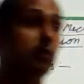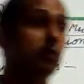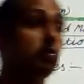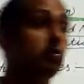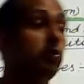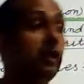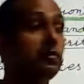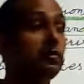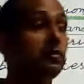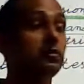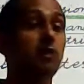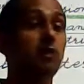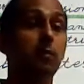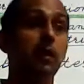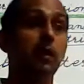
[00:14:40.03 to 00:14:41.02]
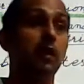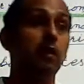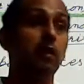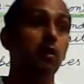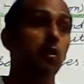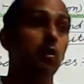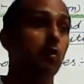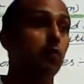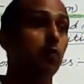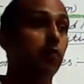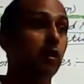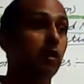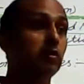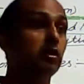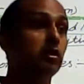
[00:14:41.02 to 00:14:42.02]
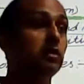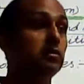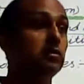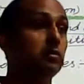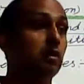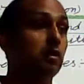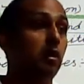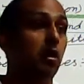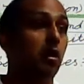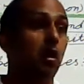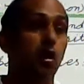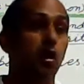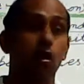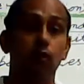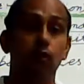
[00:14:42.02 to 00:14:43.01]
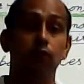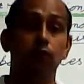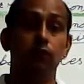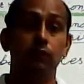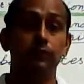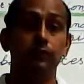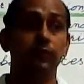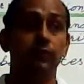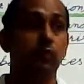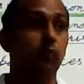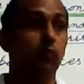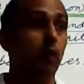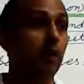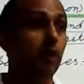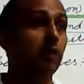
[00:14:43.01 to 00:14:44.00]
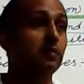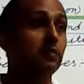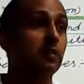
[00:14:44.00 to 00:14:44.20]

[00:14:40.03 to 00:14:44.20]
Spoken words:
So next is the main functions of water.